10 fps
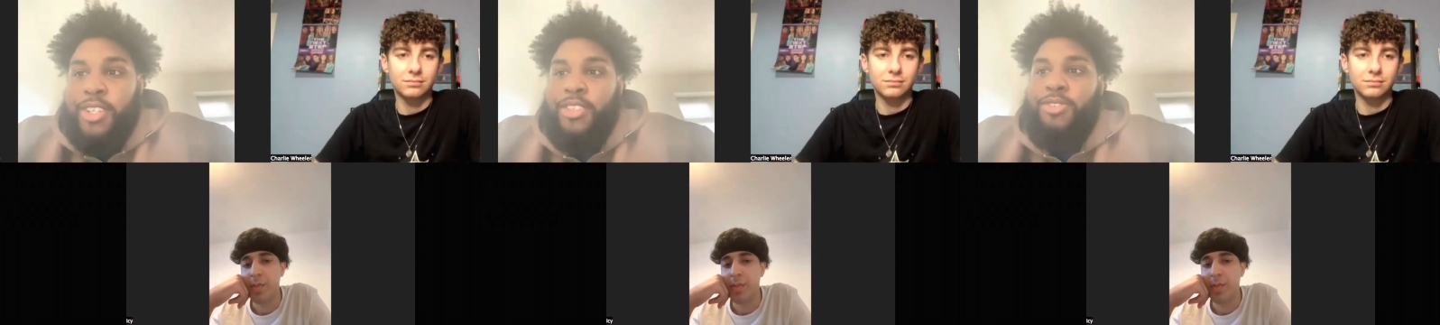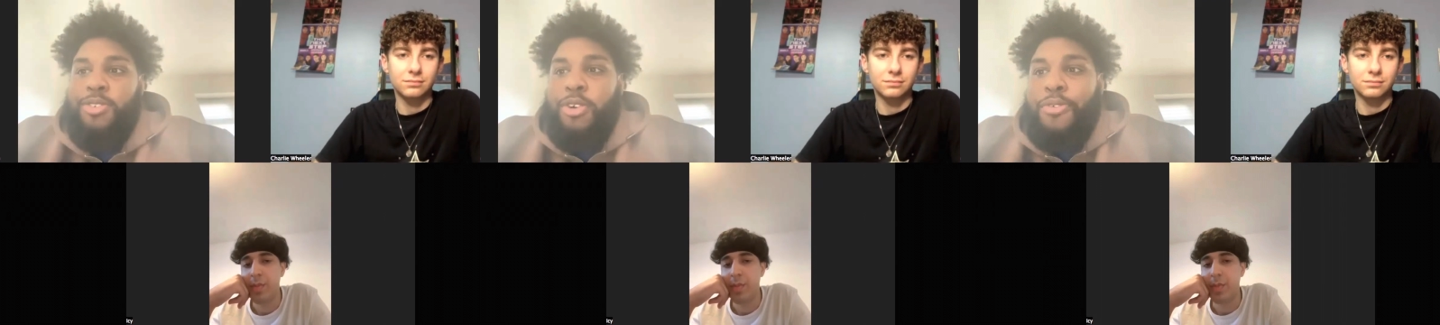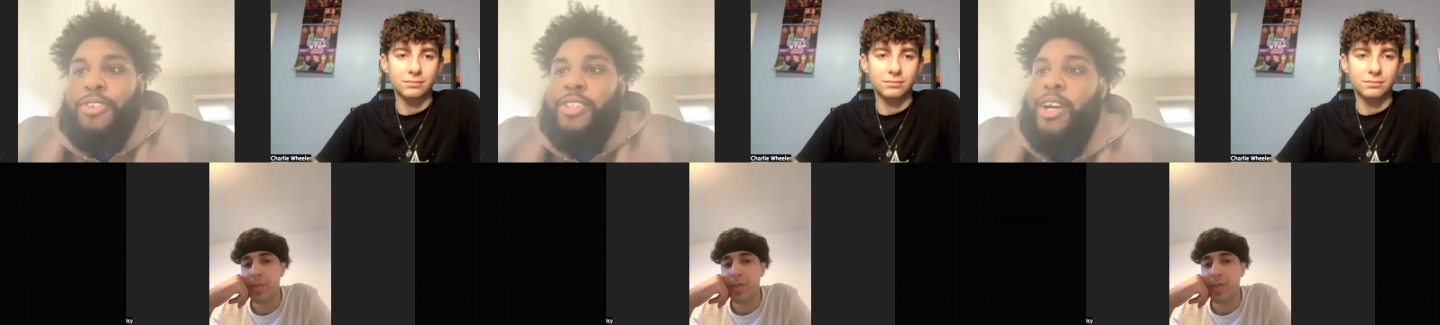Speaker 1: in. So
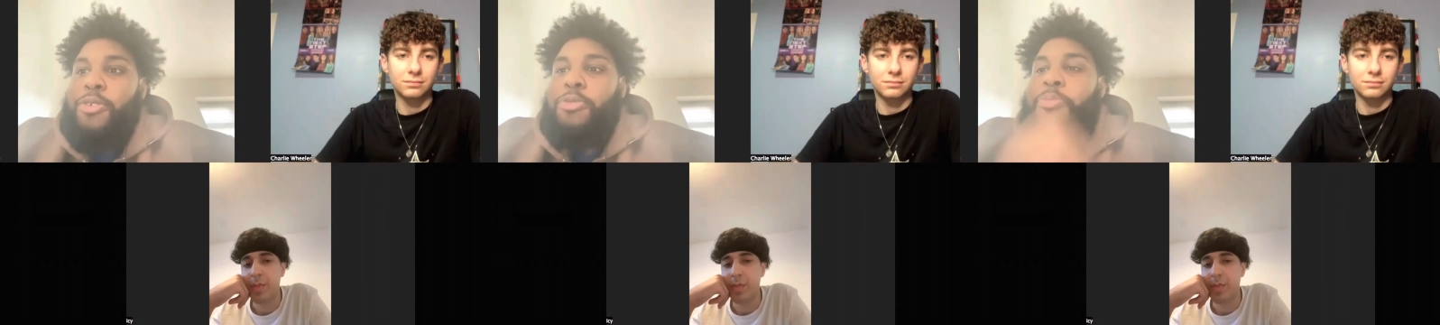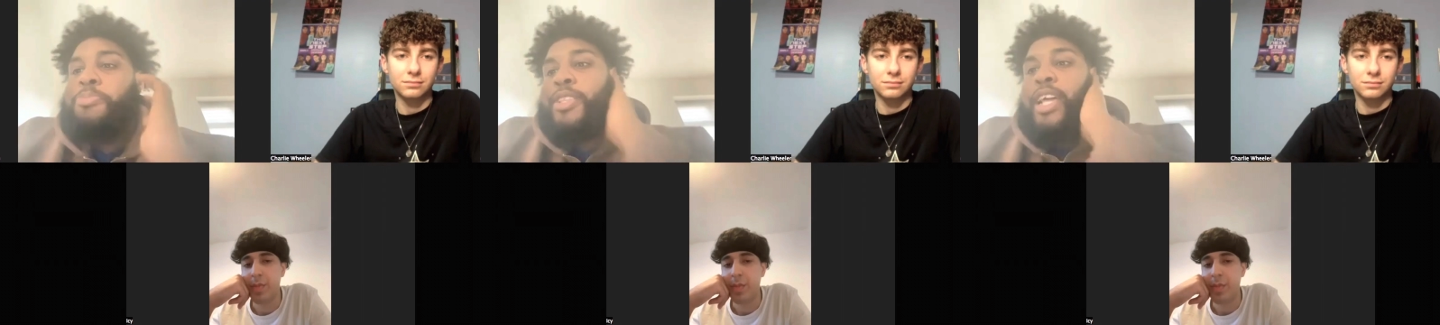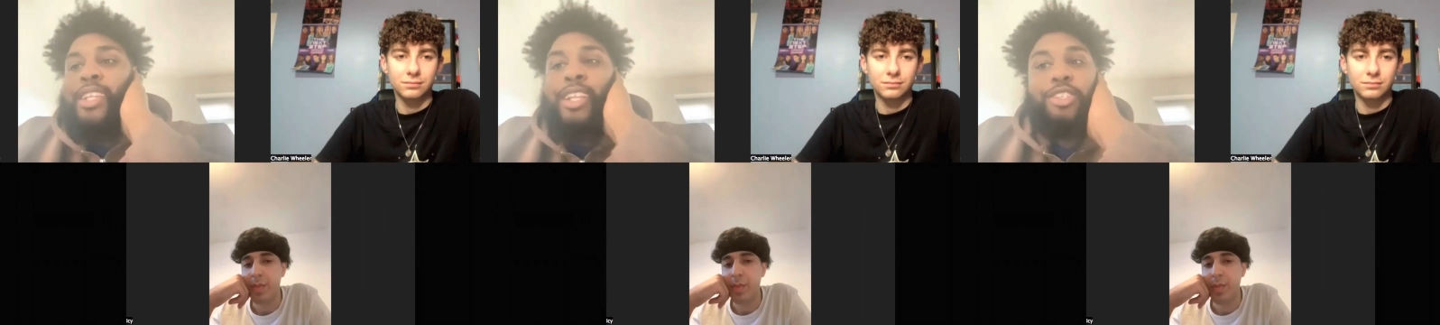hopefully that will be like
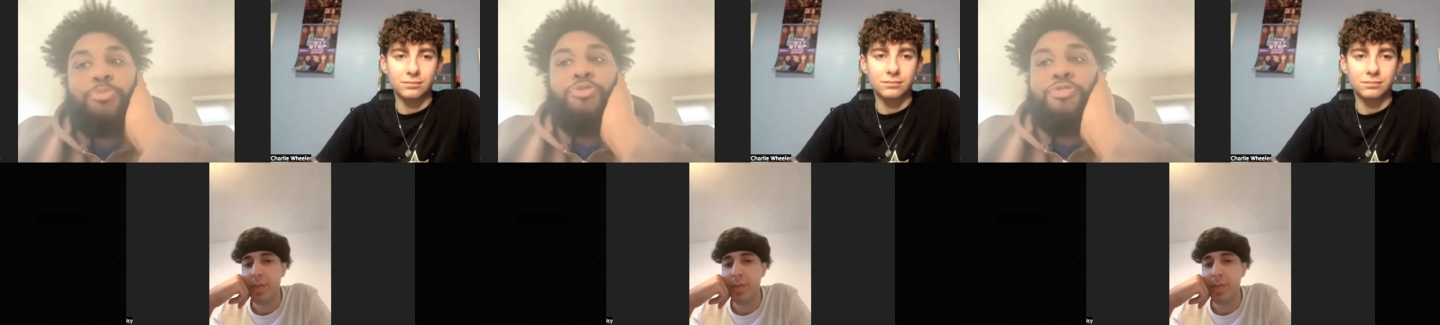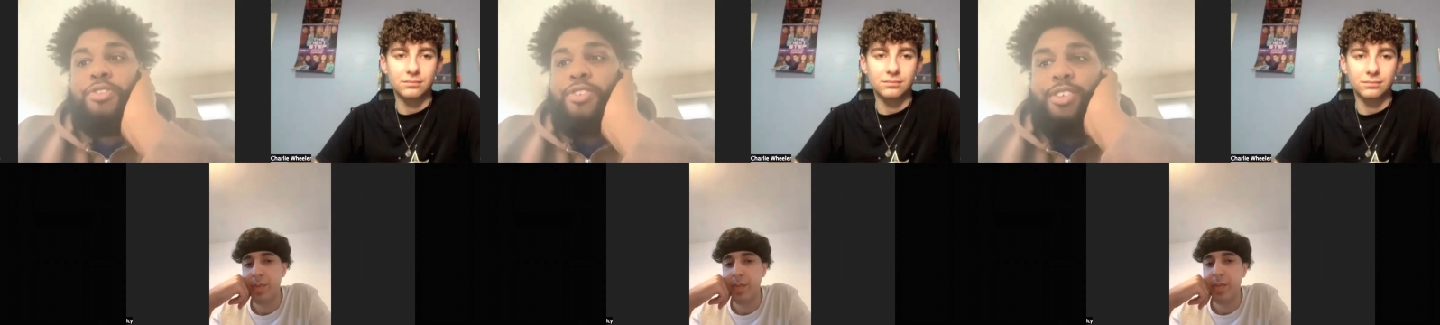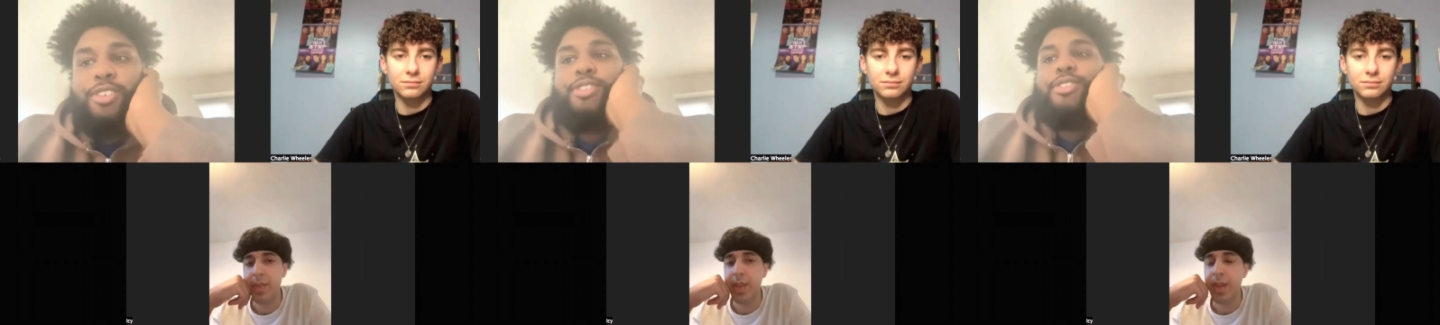the next move.
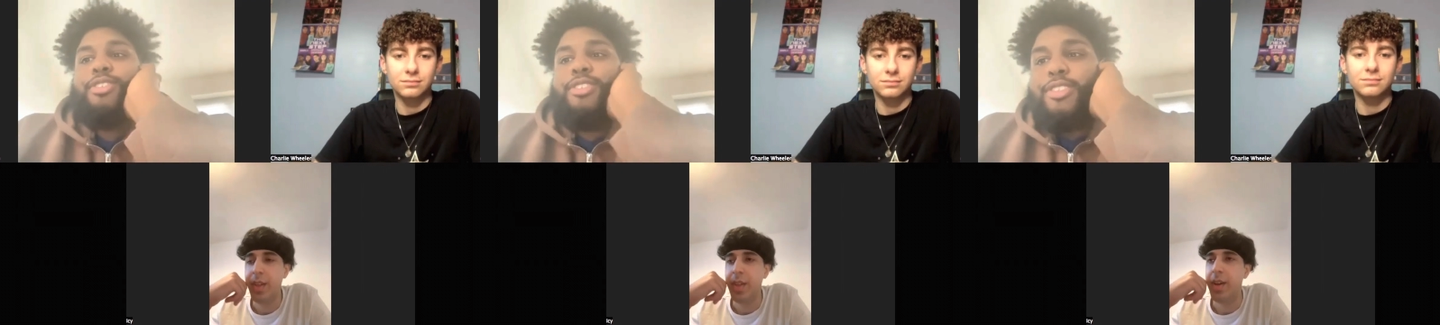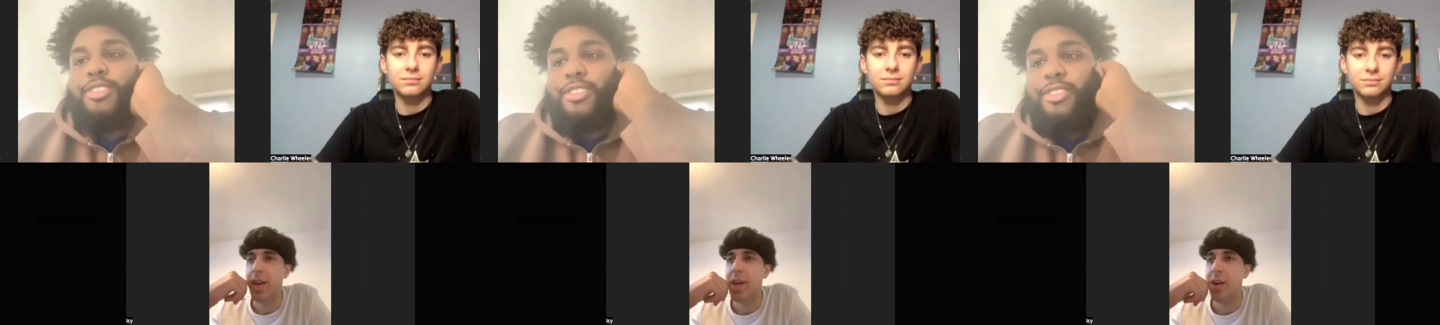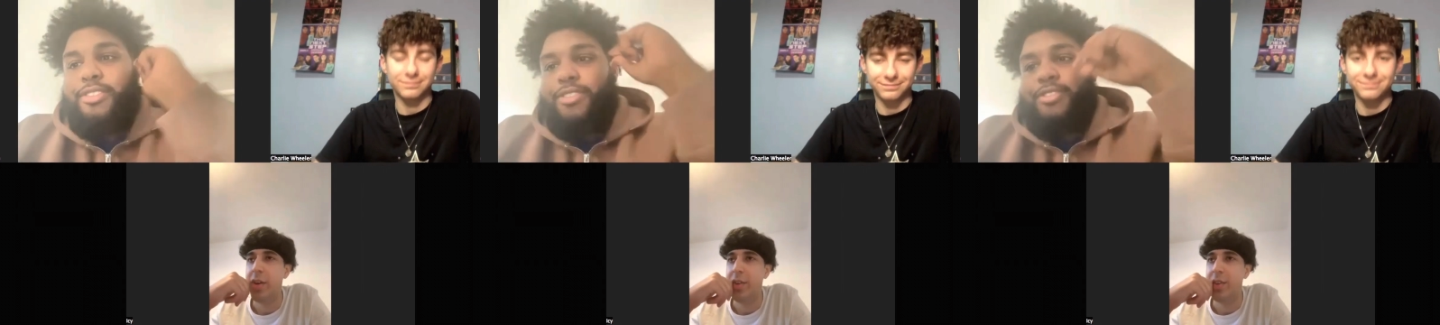
Speaker 2: Yeah, I
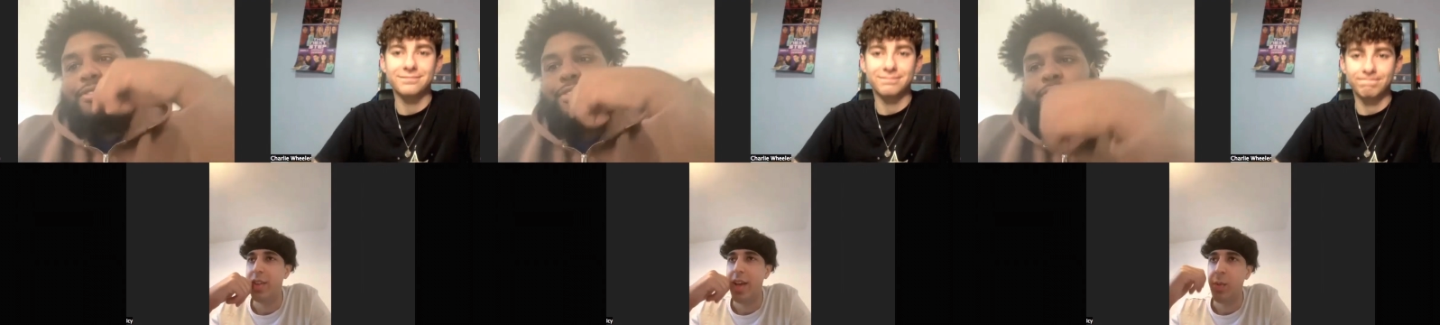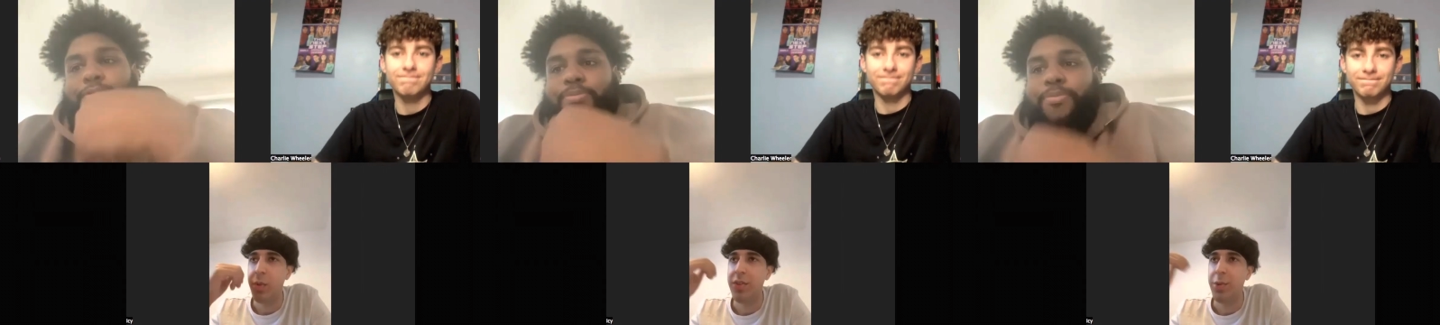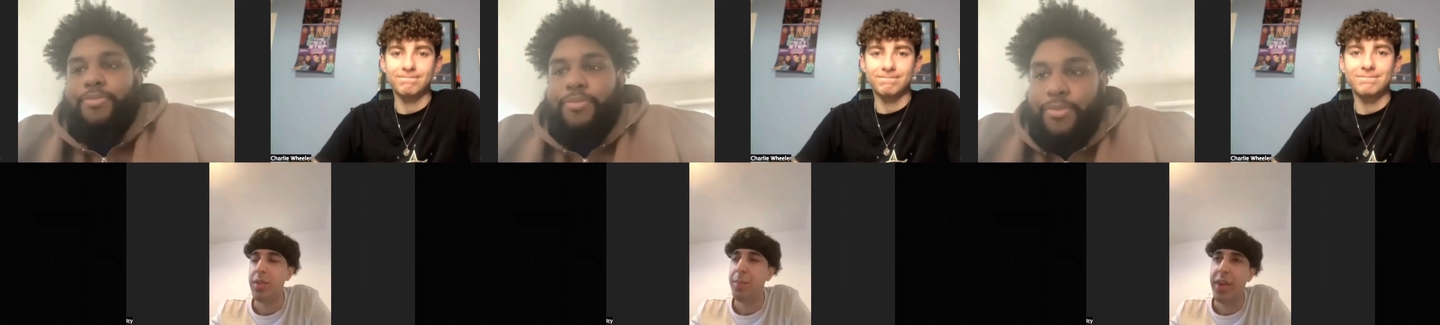agree. Just like we're just
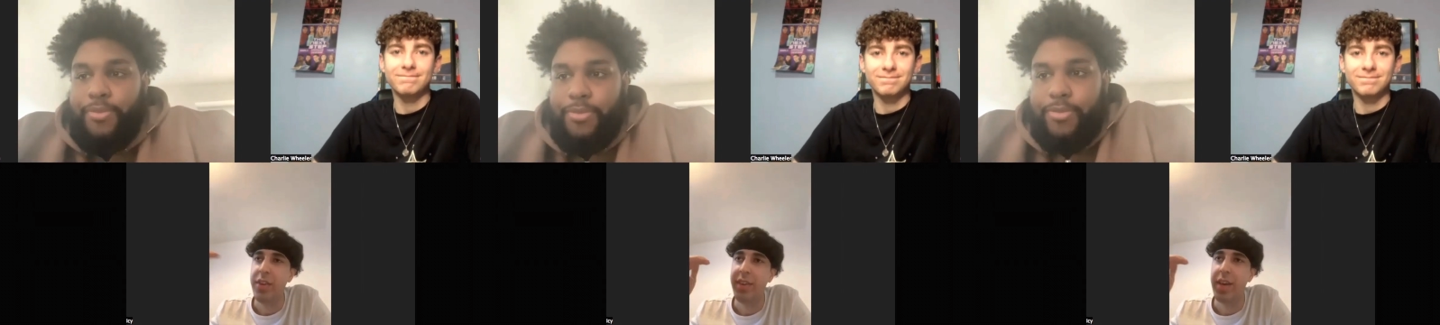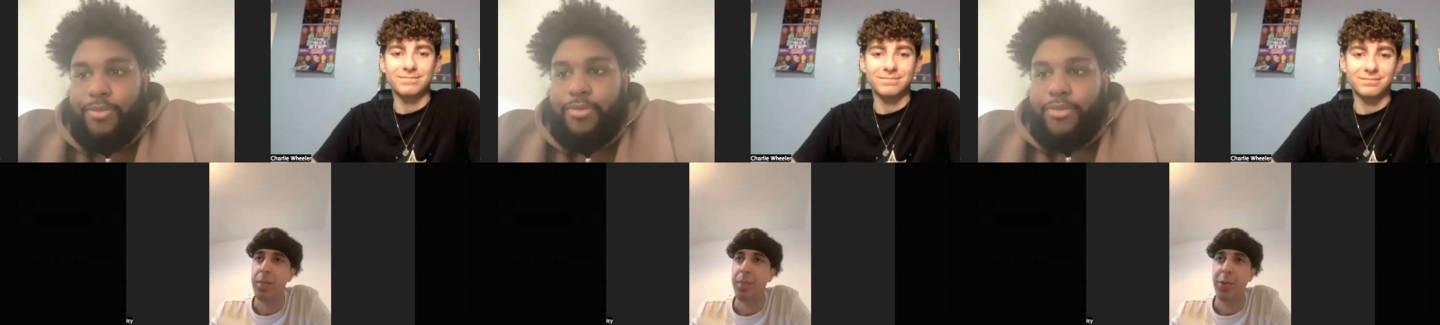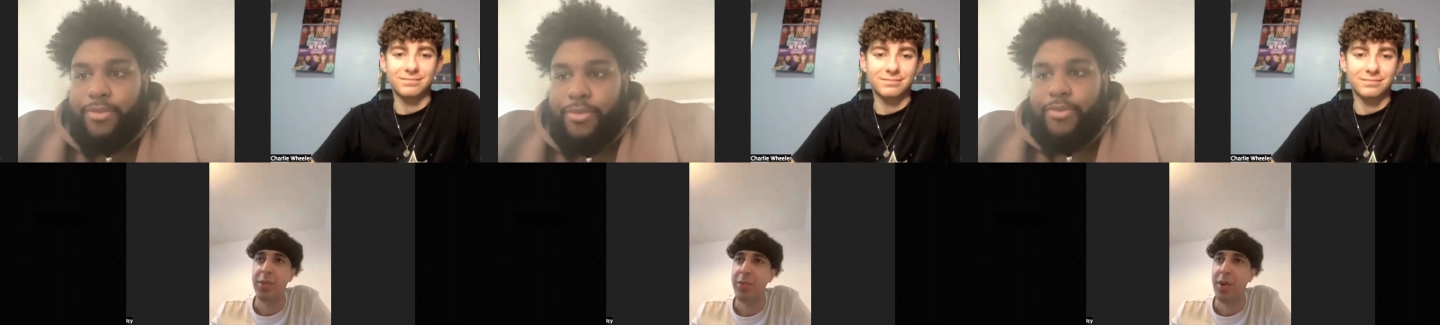using BGT as a
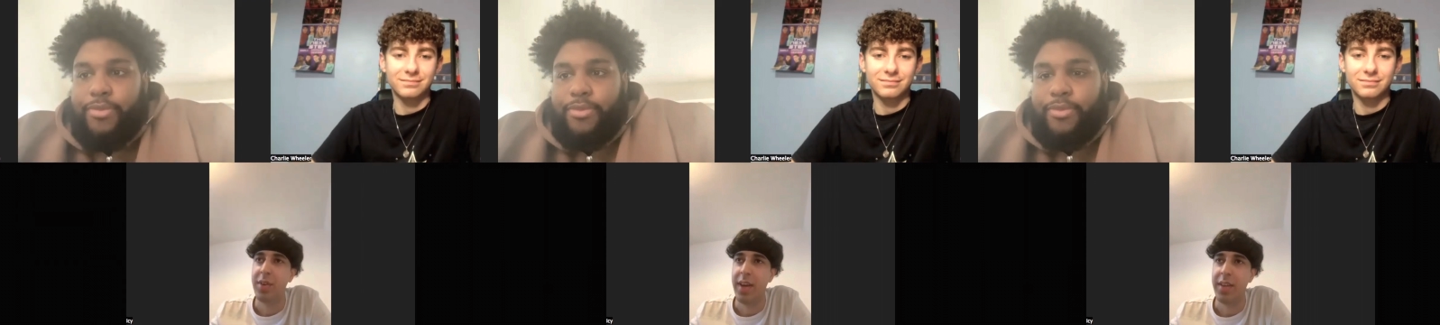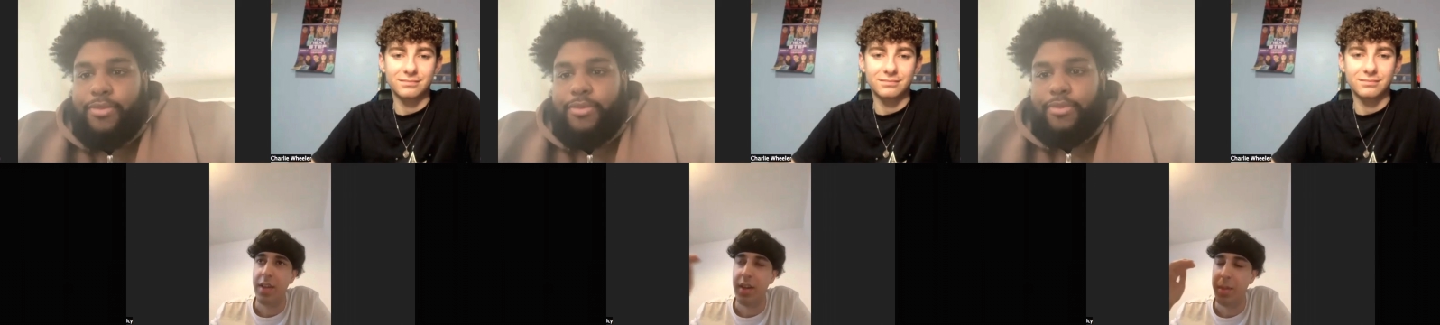boost for us, like